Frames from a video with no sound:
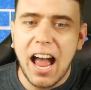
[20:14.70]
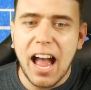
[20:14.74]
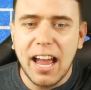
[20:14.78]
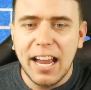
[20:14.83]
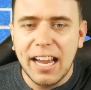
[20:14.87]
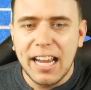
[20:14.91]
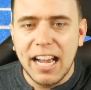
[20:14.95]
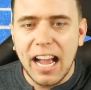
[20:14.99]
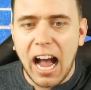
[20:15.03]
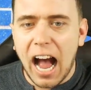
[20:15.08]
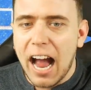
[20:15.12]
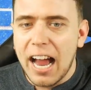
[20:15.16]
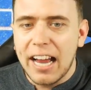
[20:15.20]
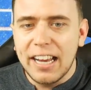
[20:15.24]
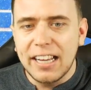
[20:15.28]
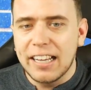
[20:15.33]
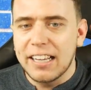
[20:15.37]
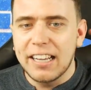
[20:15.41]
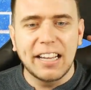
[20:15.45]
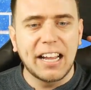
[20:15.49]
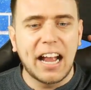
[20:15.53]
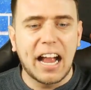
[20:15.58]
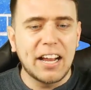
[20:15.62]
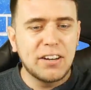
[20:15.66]
I
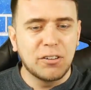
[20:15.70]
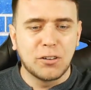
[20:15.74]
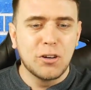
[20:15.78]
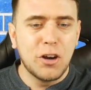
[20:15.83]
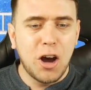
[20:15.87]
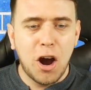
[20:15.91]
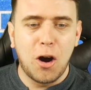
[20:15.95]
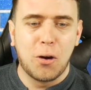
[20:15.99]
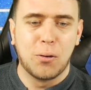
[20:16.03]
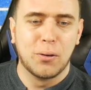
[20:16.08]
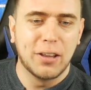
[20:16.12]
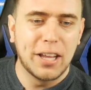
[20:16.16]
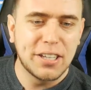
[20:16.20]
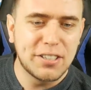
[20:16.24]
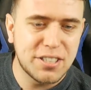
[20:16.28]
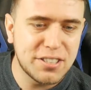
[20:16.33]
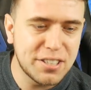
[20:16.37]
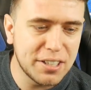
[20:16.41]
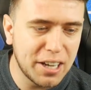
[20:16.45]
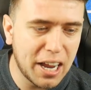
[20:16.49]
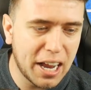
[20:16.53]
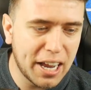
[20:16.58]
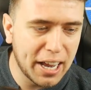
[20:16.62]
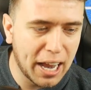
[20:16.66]
I I don't know.
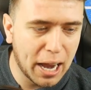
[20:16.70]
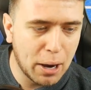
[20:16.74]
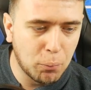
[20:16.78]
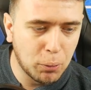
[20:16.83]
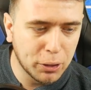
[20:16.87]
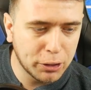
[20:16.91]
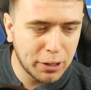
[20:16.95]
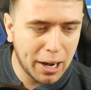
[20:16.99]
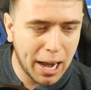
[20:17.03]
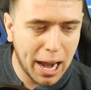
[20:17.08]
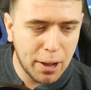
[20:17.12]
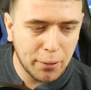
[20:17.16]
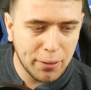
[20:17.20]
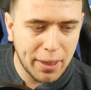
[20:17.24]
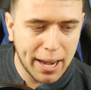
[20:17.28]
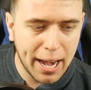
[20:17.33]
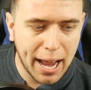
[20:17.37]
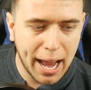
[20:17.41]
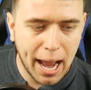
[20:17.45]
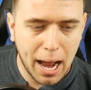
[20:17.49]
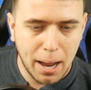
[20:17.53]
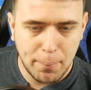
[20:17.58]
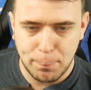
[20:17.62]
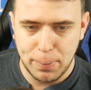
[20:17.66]
That's I, I wonder how that
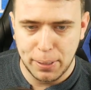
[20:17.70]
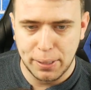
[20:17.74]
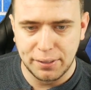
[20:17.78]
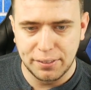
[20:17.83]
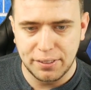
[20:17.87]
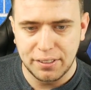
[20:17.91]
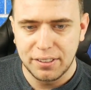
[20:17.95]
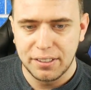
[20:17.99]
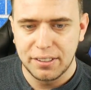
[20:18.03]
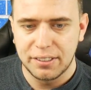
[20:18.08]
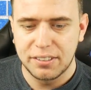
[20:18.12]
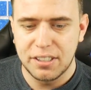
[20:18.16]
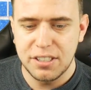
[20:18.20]
happened.